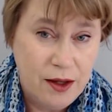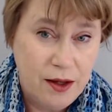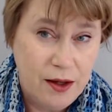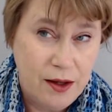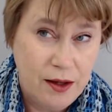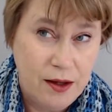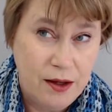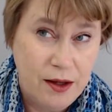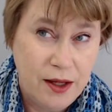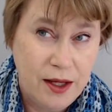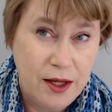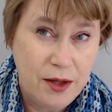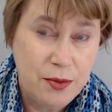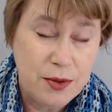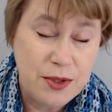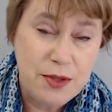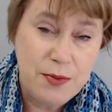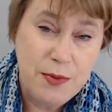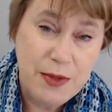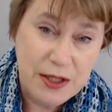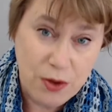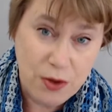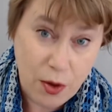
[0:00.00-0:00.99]
it was a
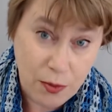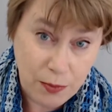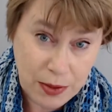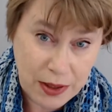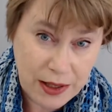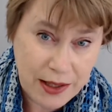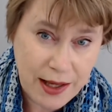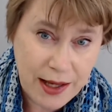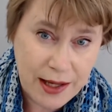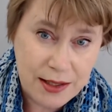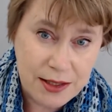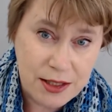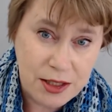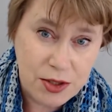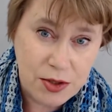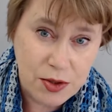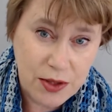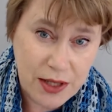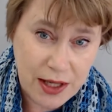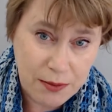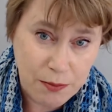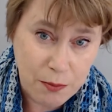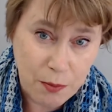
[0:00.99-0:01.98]
bit complicated to
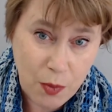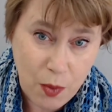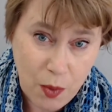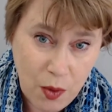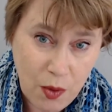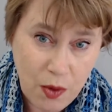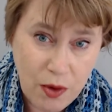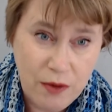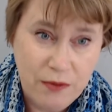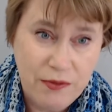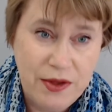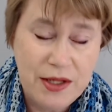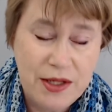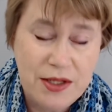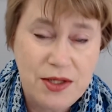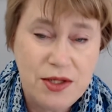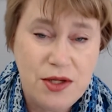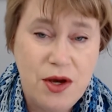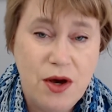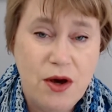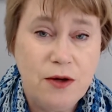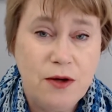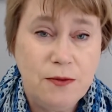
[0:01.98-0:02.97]
get more of this
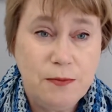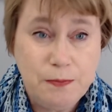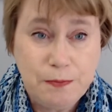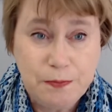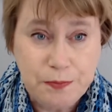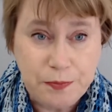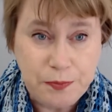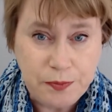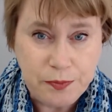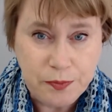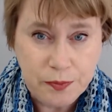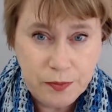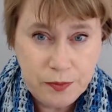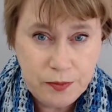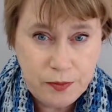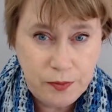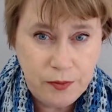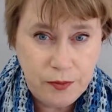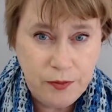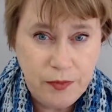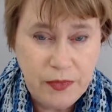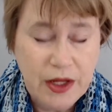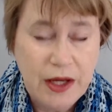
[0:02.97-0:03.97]
yarn.
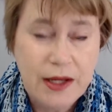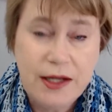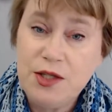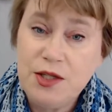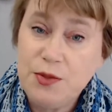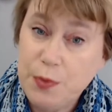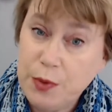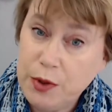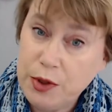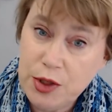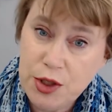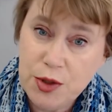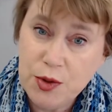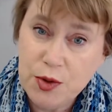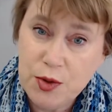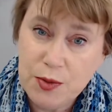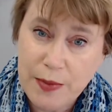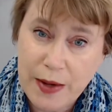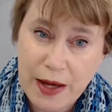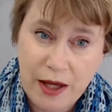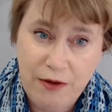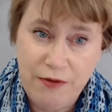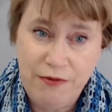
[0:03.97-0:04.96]
It's produced
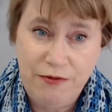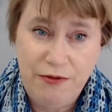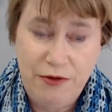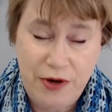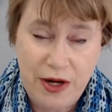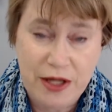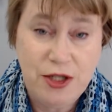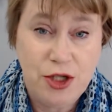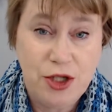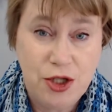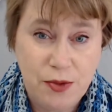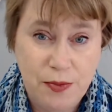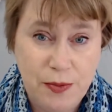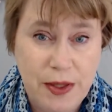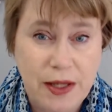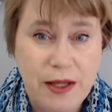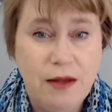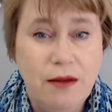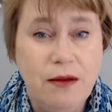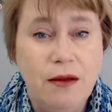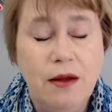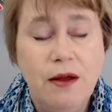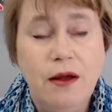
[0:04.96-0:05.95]
by a French
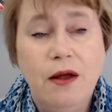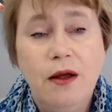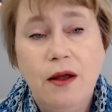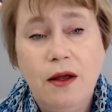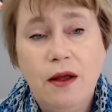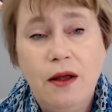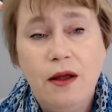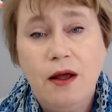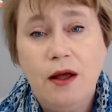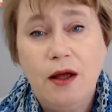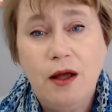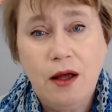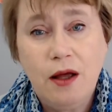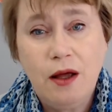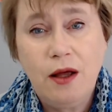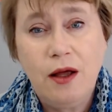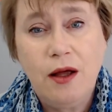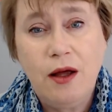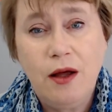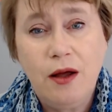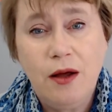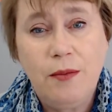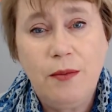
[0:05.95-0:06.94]
mill,
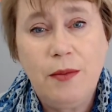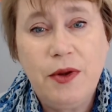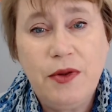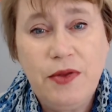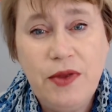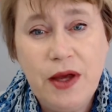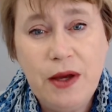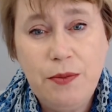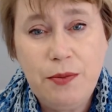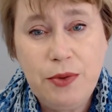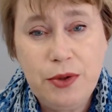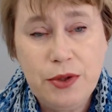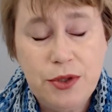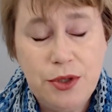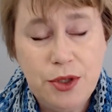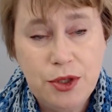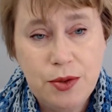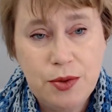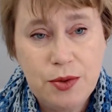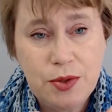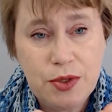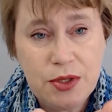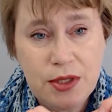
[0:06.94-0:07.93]
but they
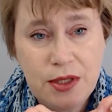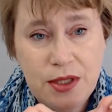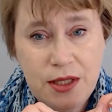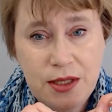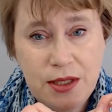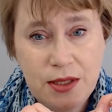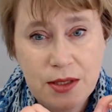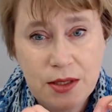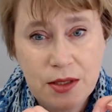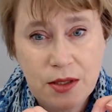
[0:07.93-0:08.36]
produce these